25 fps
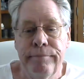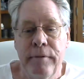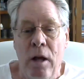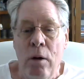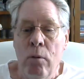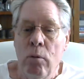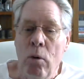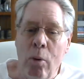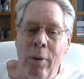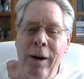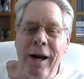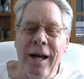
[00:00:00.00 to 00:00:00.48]

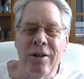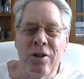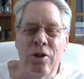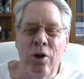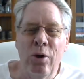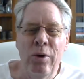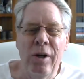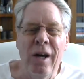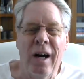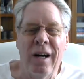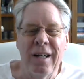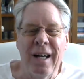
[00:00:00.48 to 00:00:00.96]
Well, we had
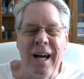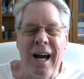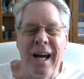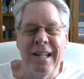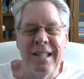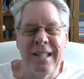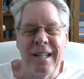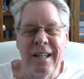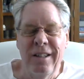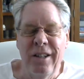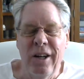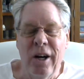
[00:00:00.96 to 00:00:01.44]
two young
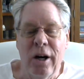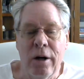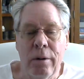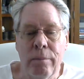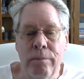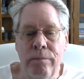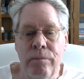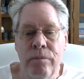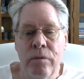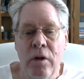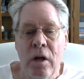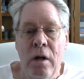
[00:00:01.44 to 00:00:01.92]
guys in there.
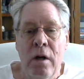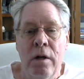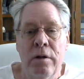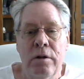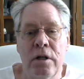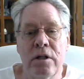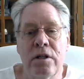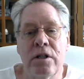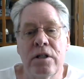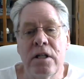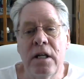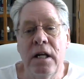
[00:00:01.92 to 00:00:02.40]

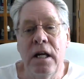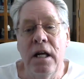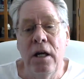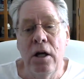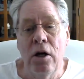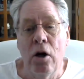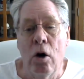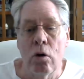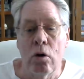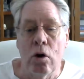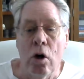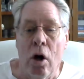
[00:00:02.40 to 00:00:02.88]
The
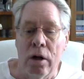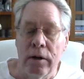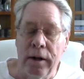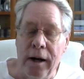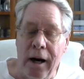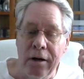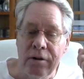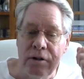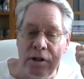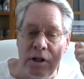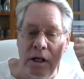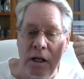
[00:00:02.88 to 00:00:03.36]
CEO called
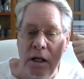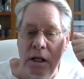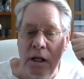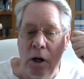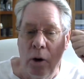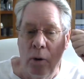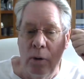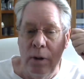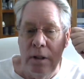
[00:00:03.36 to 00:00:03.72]
our CEO,